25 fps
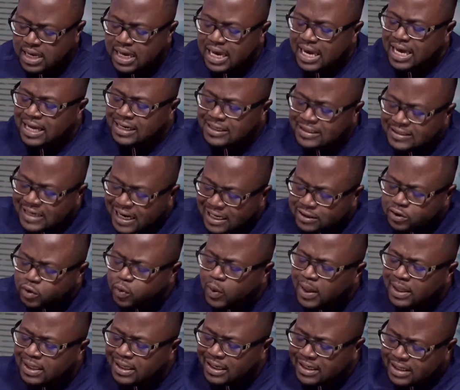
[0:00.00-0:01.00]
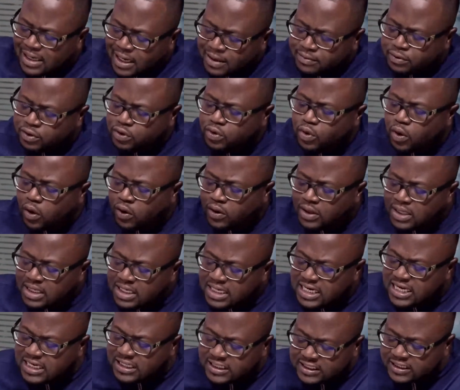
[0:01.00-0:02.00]
and that when it comes to
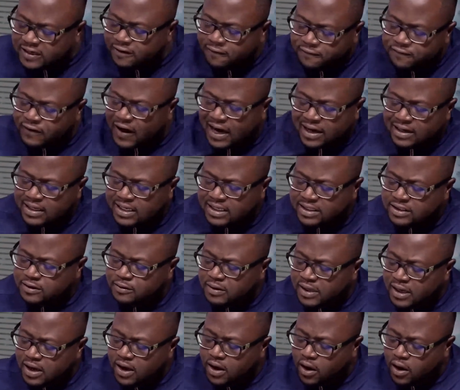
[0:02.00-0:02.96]
unleashing violence,